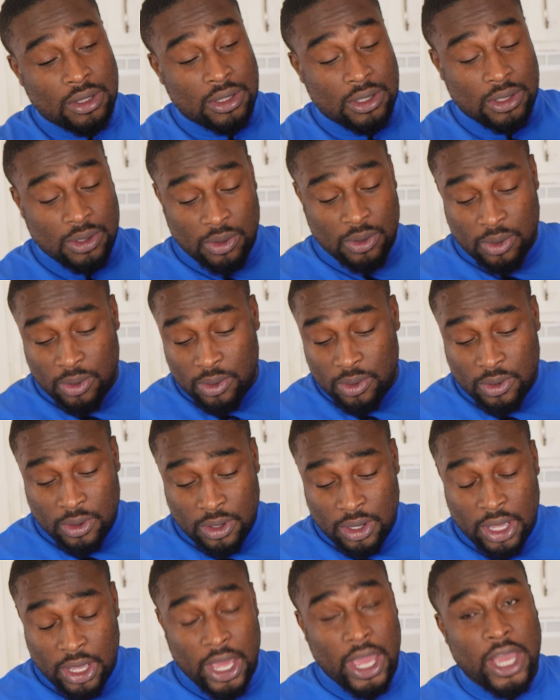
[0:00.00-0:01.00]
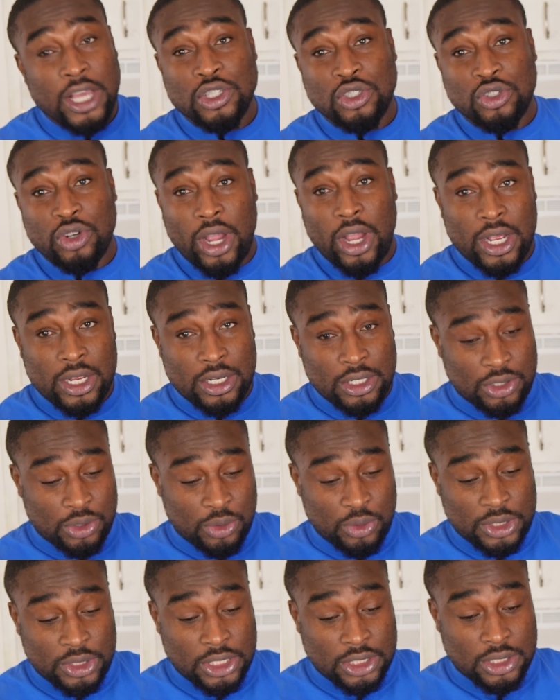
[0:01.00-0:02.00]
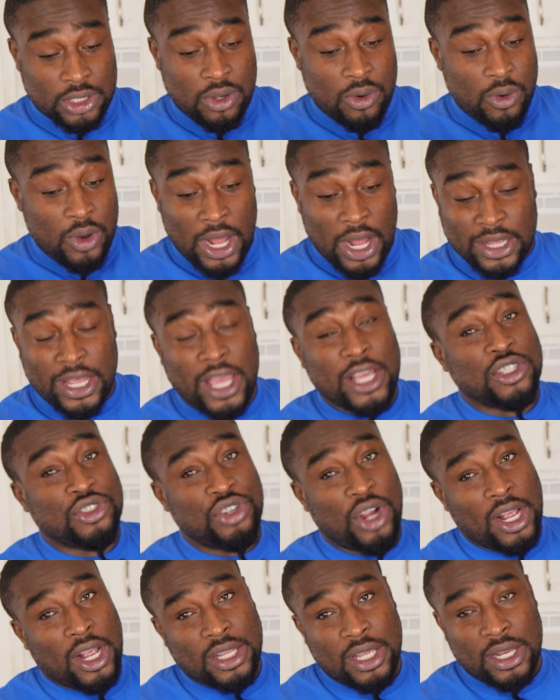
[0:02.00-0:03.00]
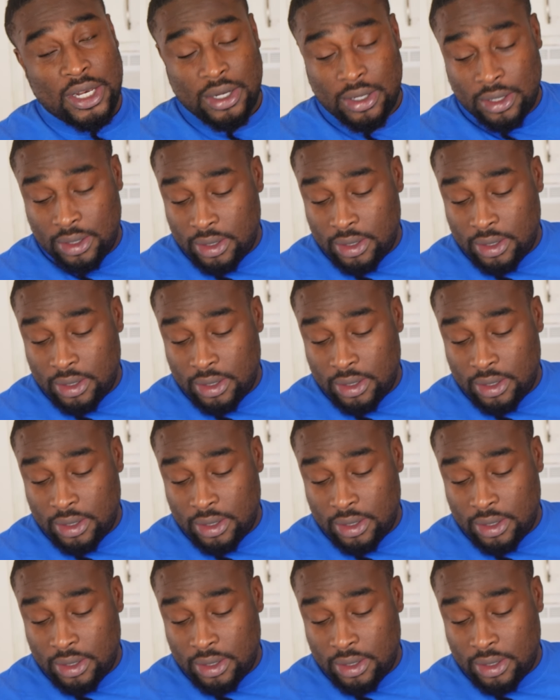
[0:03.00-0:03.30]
to extract juice. It's good at extracting.